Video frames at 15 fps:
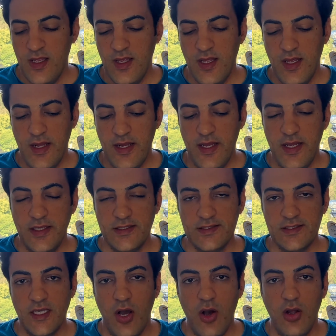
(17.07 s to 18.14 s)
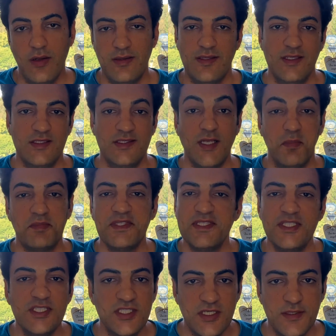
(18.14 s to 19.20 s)
and it's called the
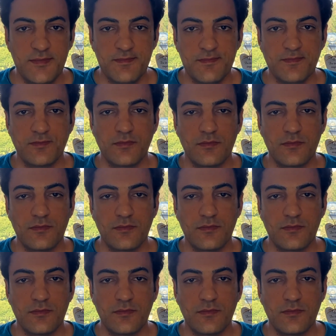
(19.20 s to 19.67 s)
Subcision,